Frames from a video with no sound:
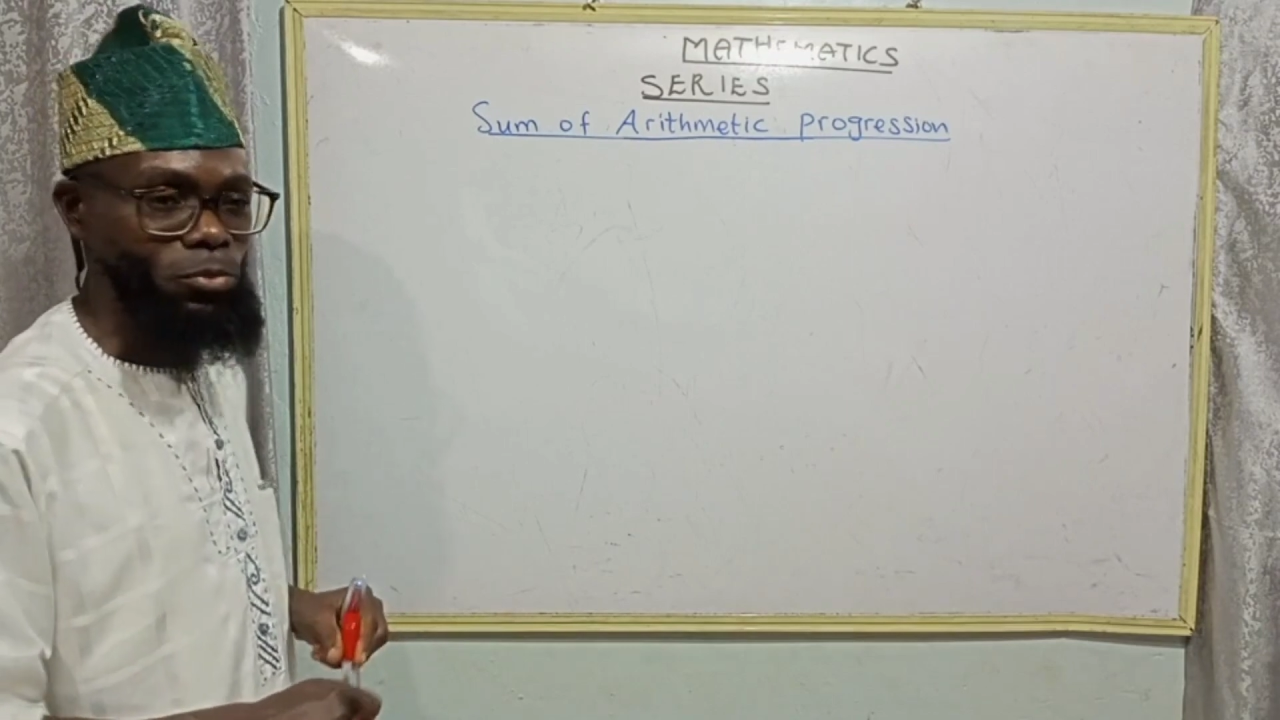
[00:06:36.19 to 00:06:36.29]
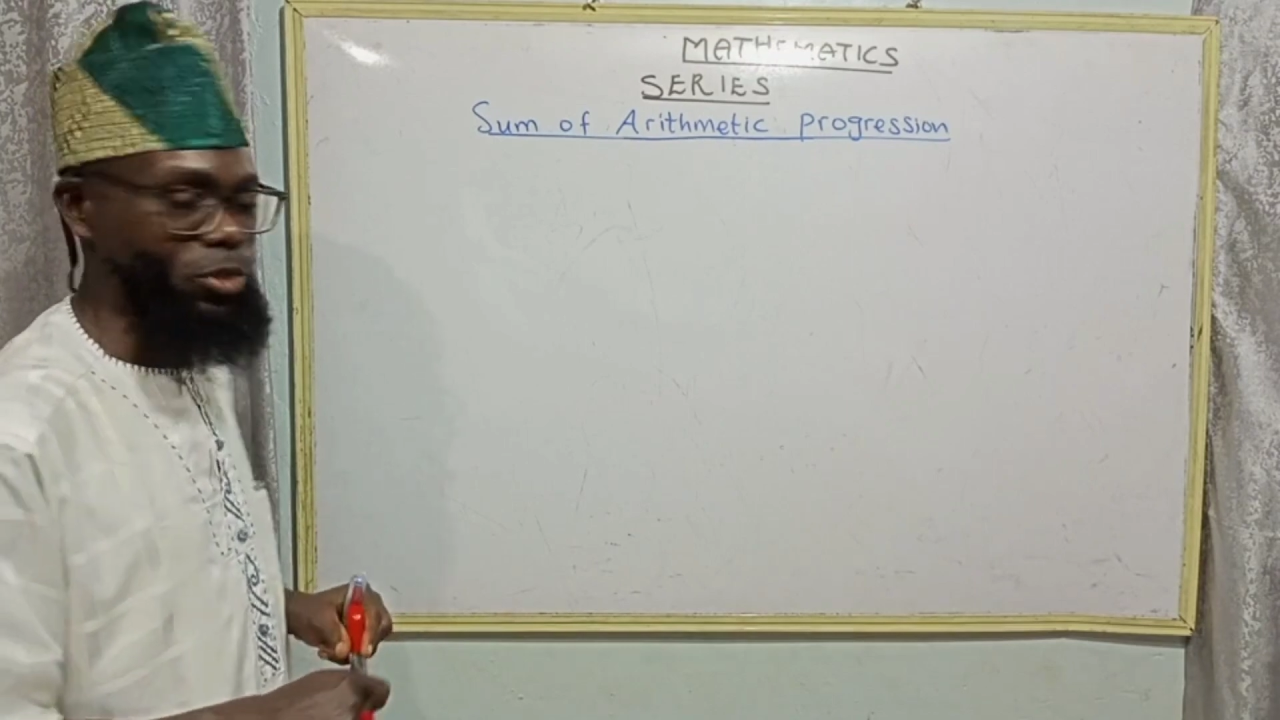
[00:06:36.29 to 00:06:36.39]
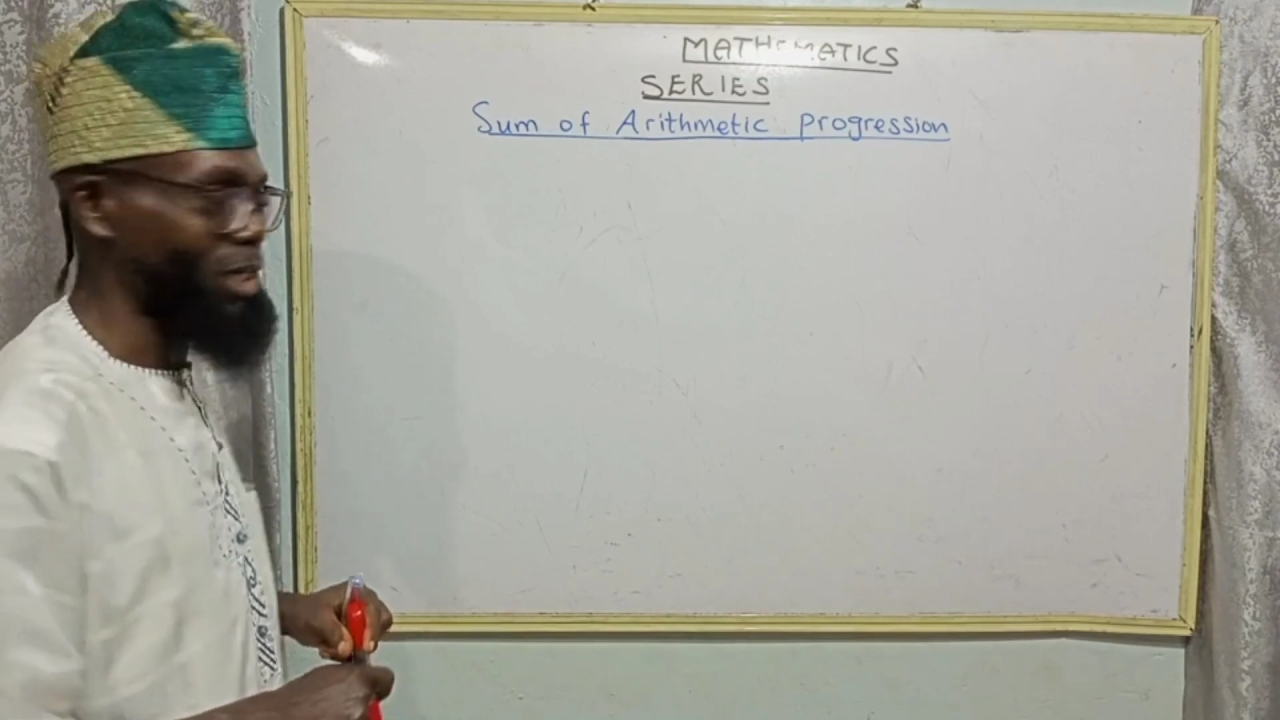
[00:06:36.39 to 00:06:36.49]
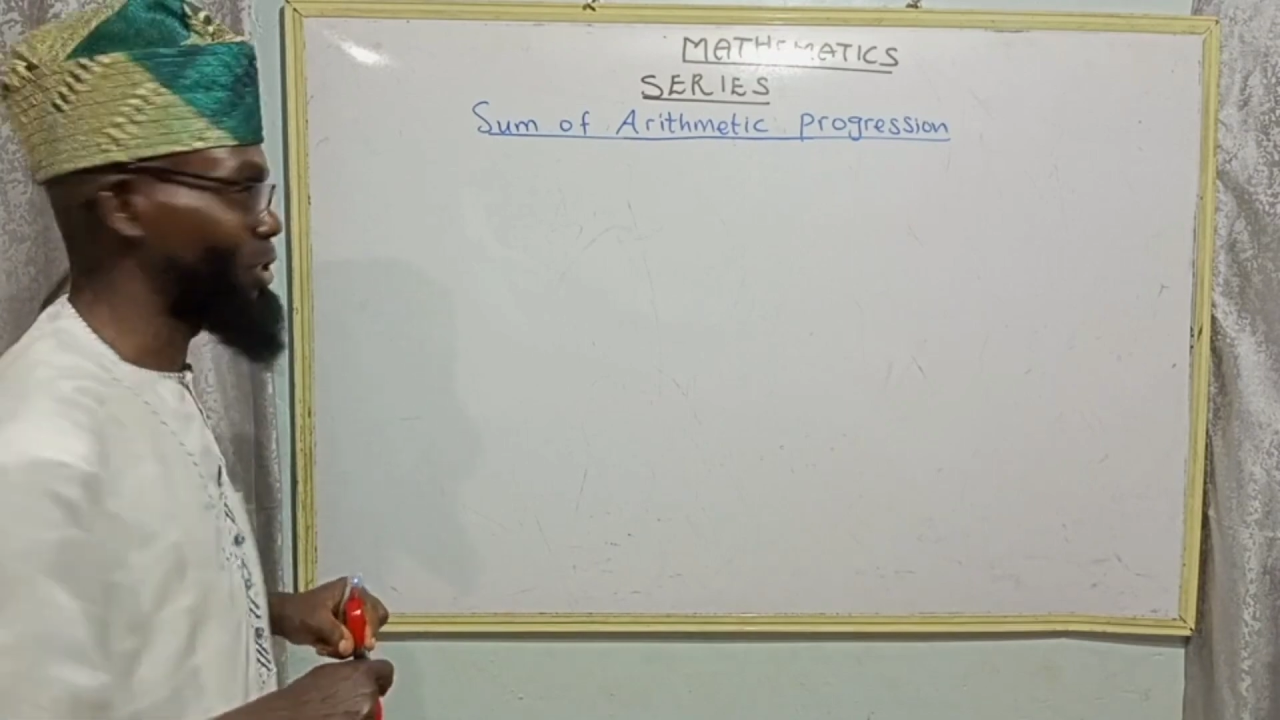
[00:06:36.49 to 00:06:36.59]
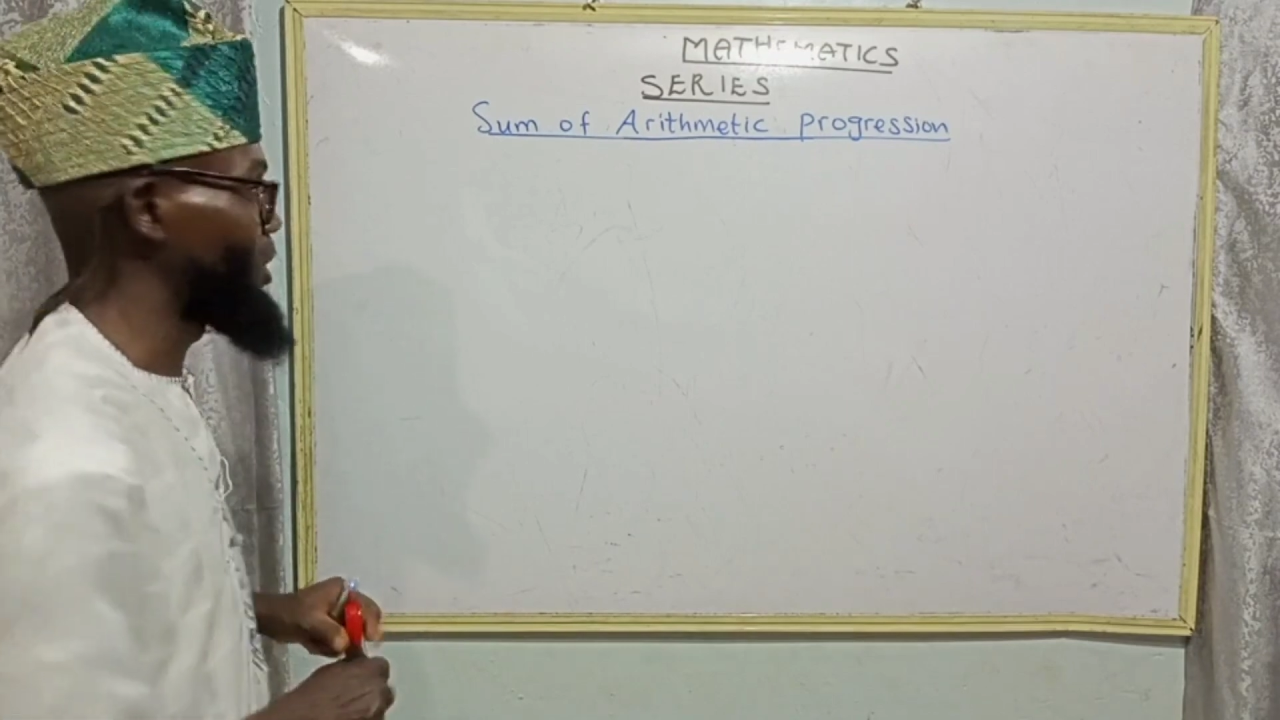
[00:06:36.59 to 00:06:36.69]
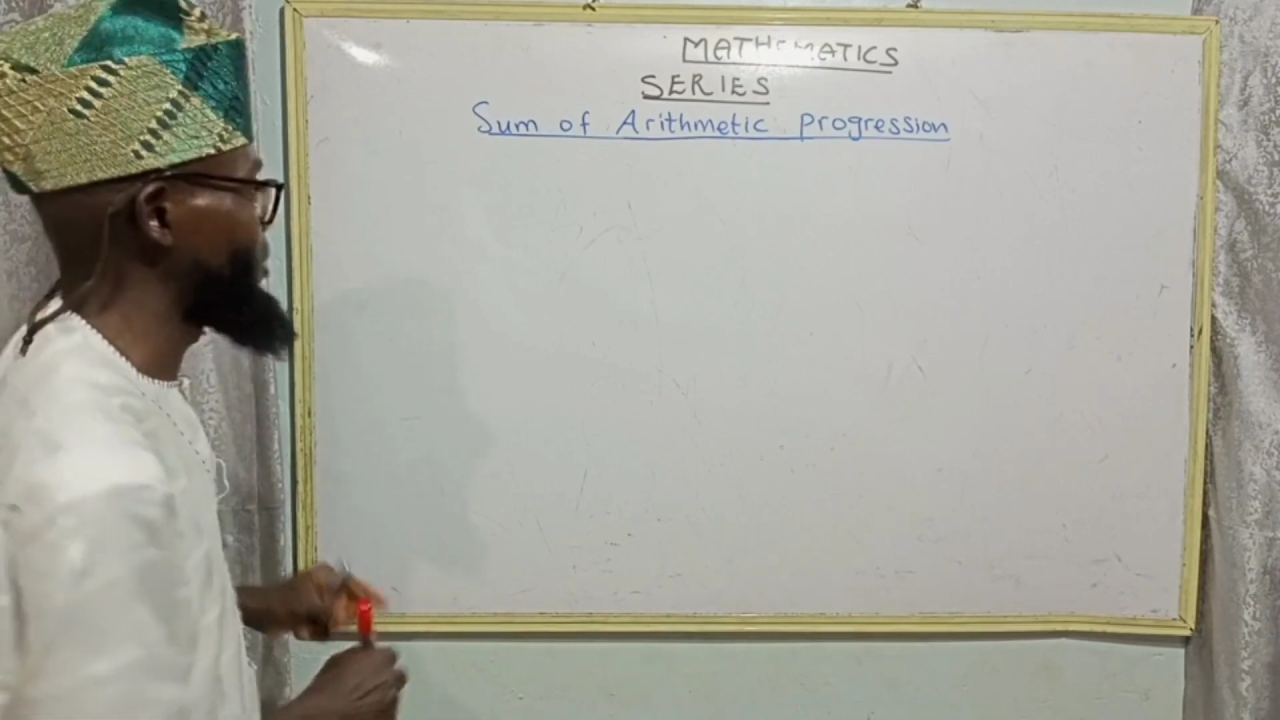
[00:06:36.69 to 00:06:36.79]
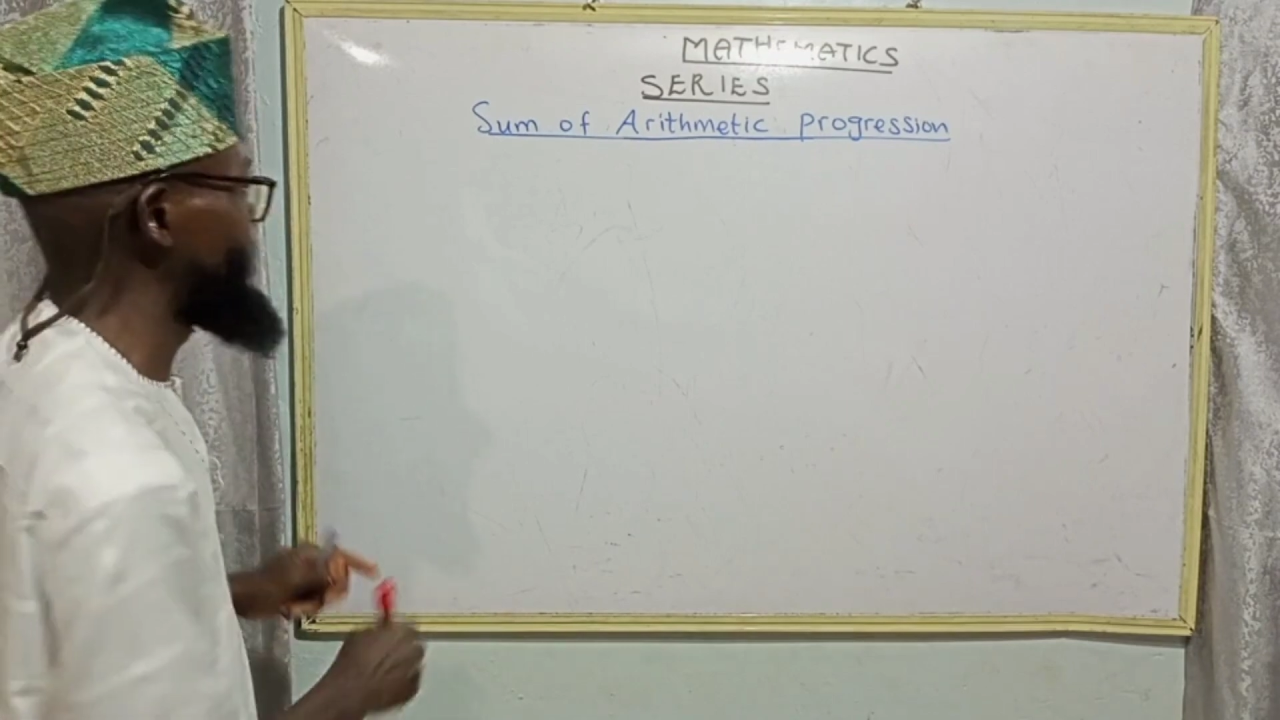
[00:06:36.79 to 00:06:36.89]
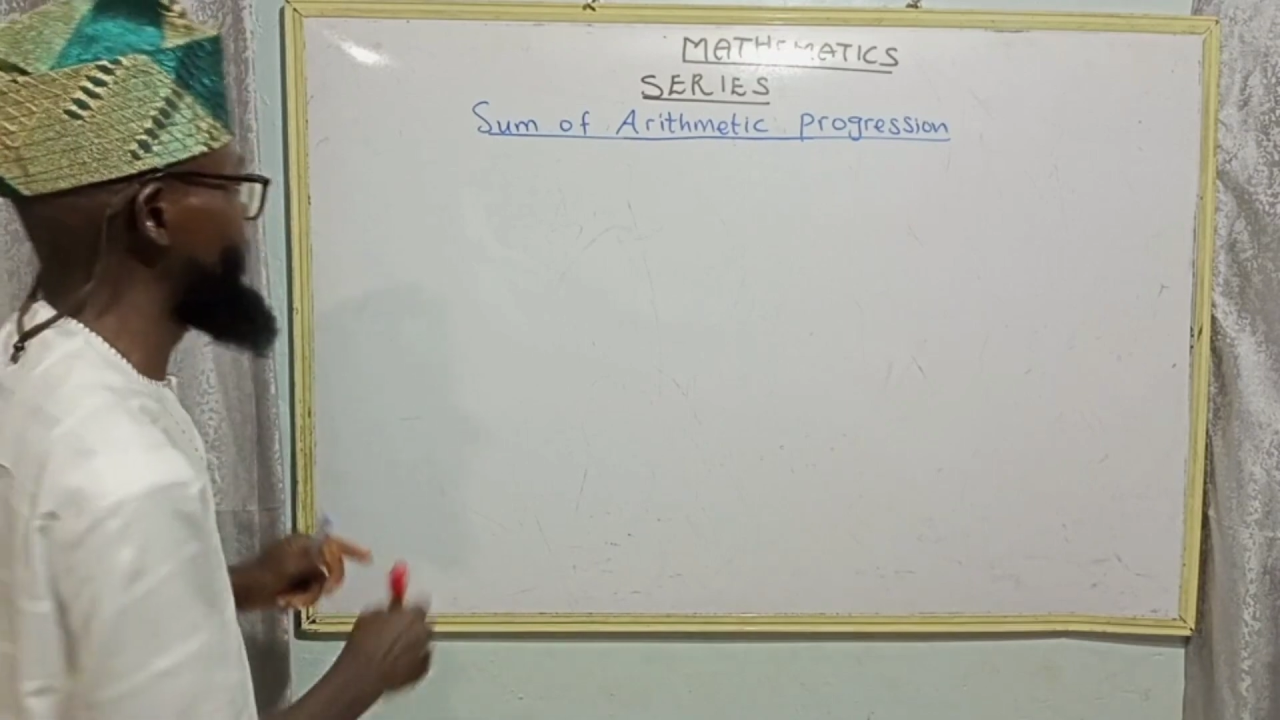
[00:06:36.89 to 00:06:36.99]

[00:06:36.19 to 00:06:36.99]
progression,